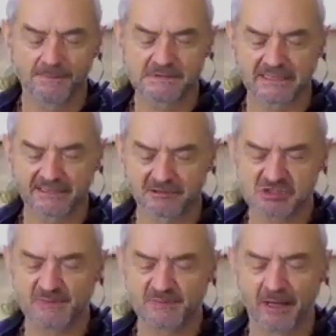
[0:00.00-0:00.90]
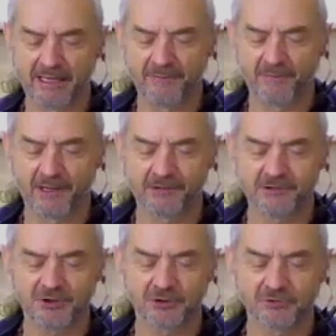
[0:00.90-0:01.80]
There's a little smile in there
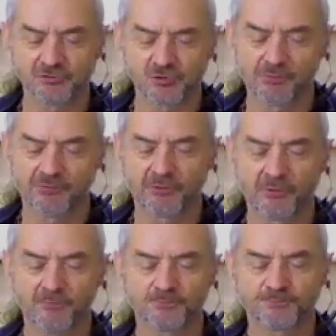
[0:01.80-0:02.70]
that you can drop through.